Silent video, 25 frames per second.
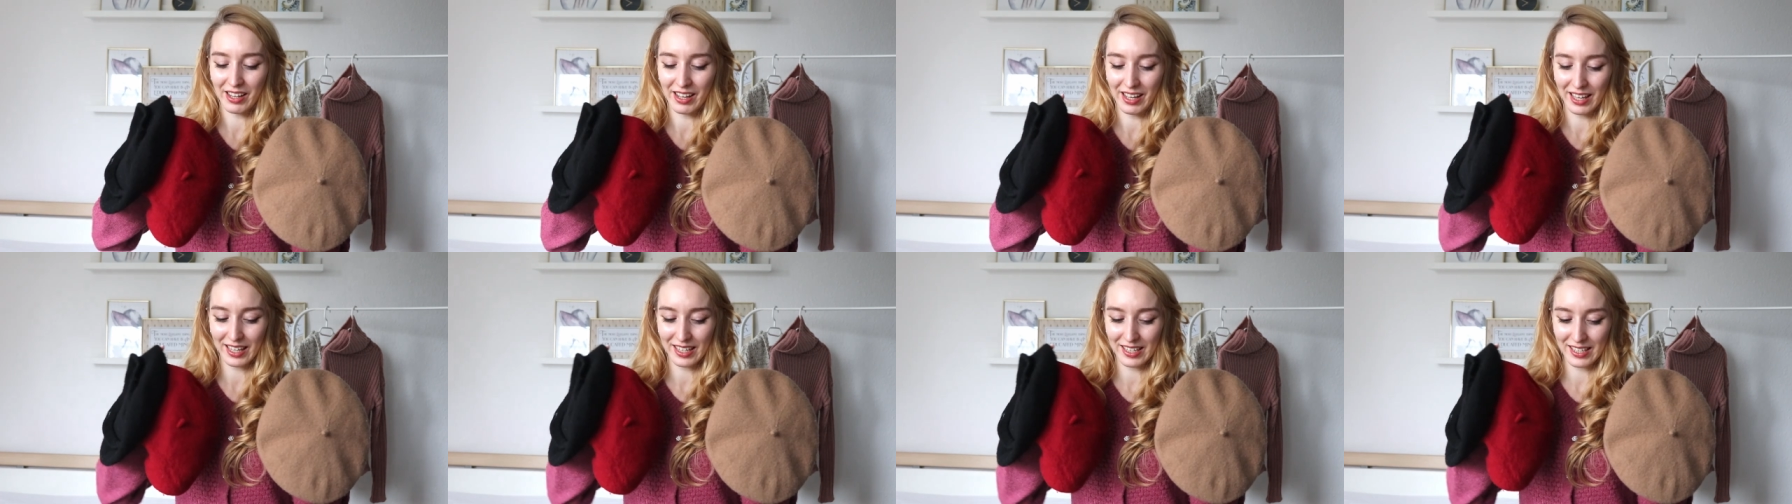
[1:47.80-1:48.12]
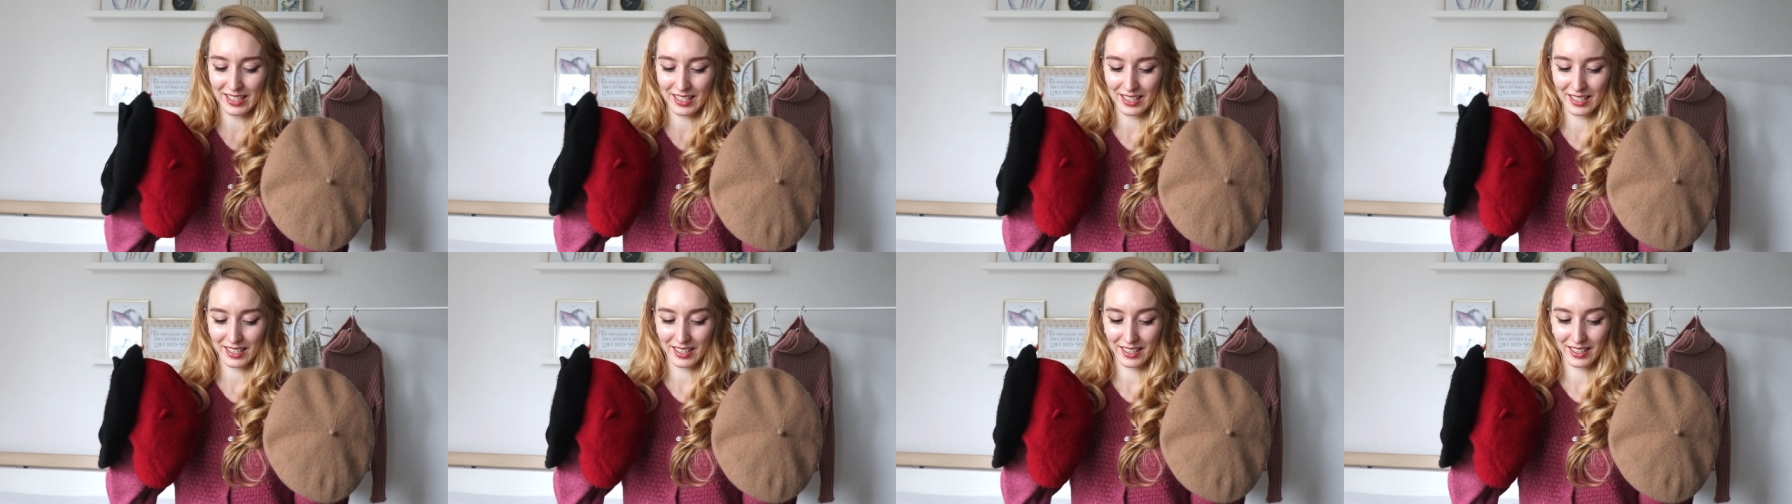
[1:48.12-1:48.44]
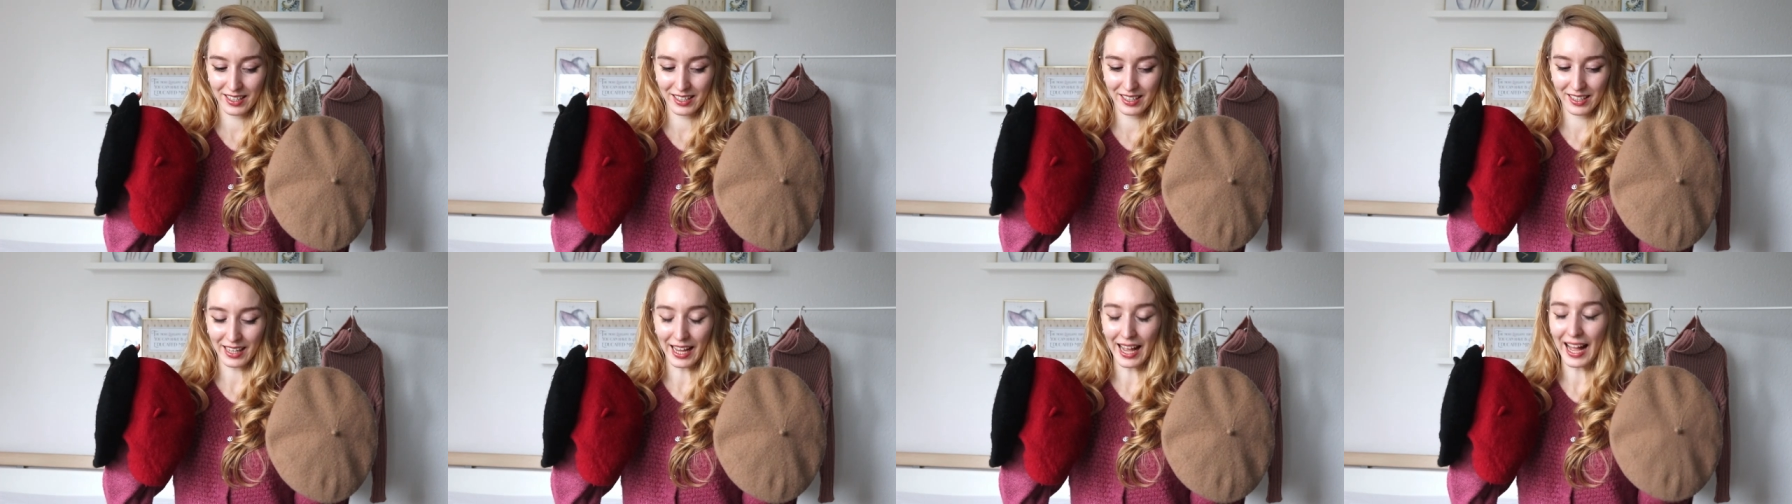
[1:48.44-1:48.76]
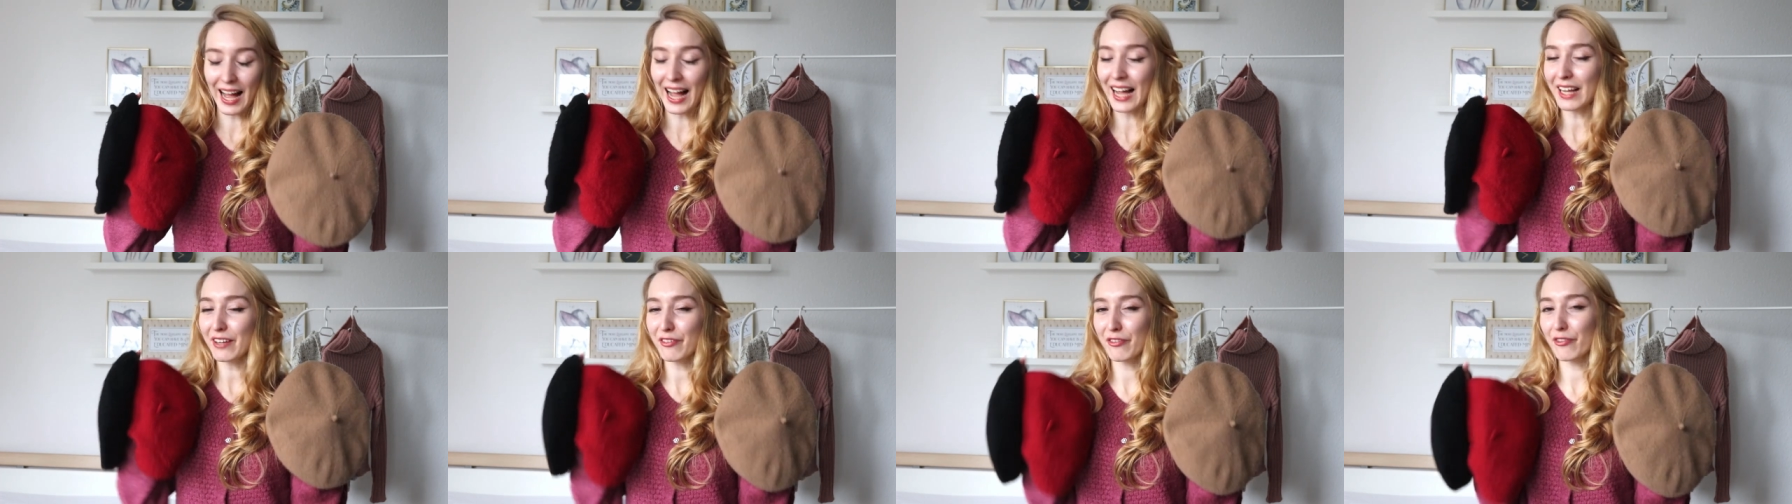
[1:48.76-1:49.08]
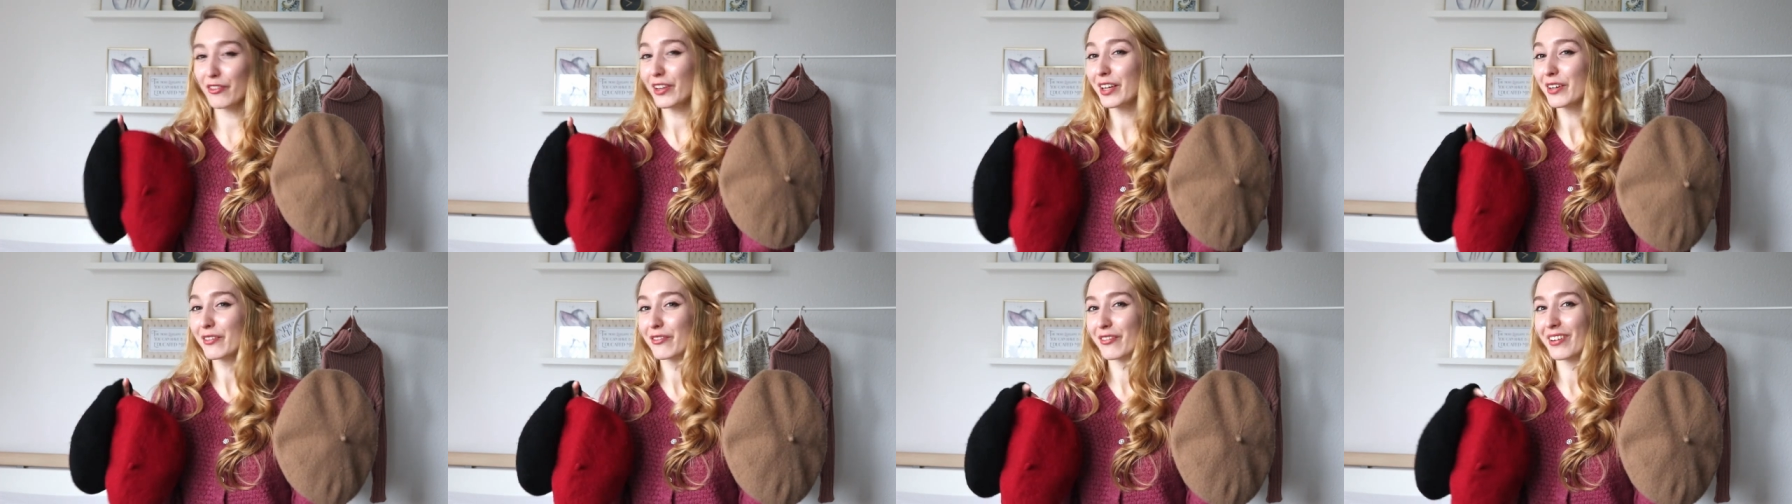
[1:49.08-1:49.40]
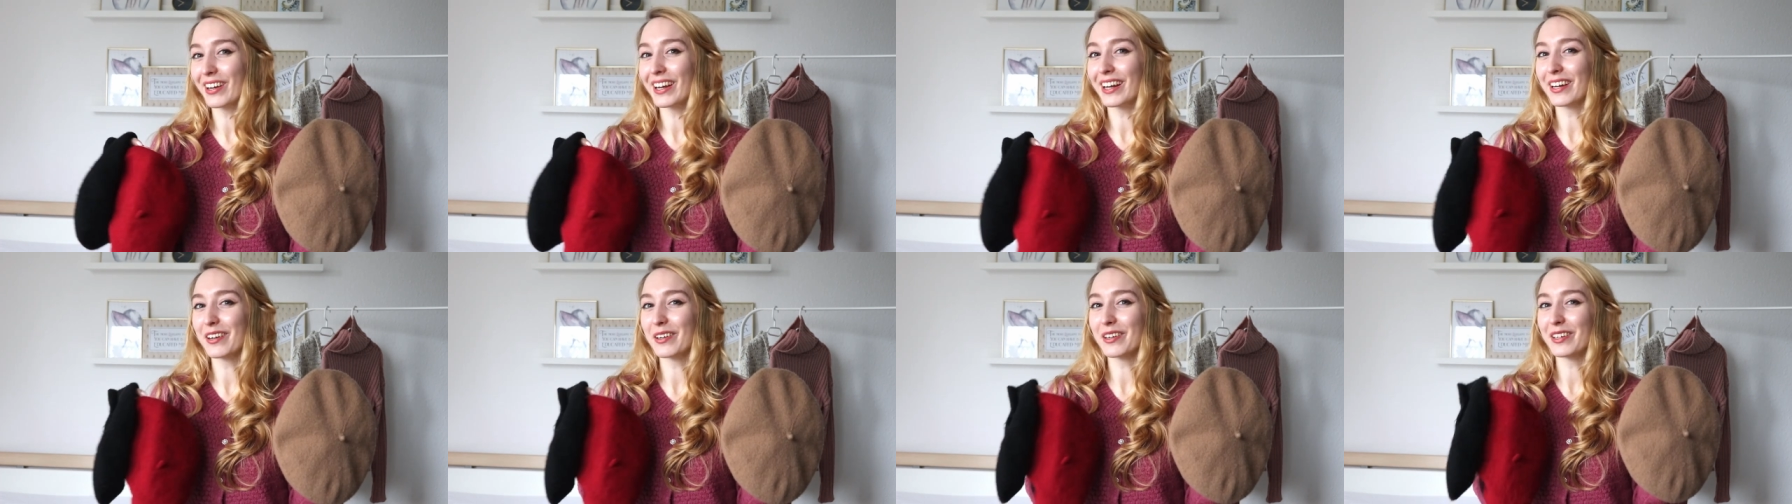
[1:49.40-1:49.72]
and I think
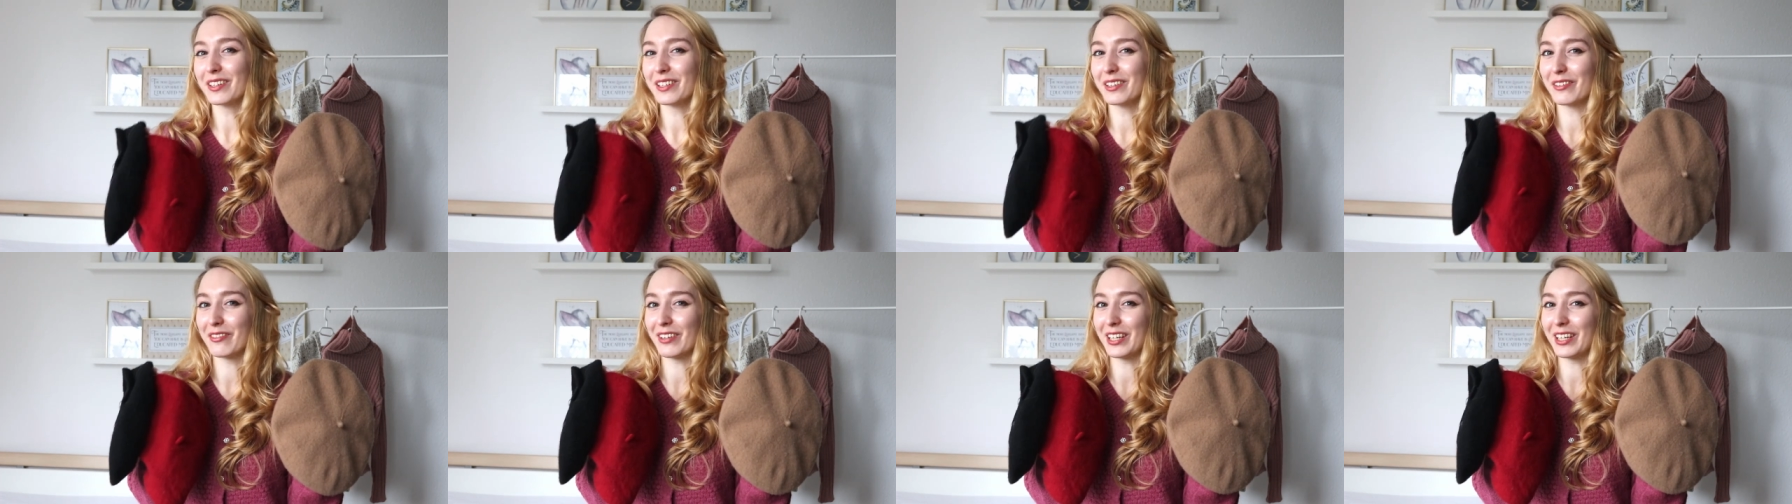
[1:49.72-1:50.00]
they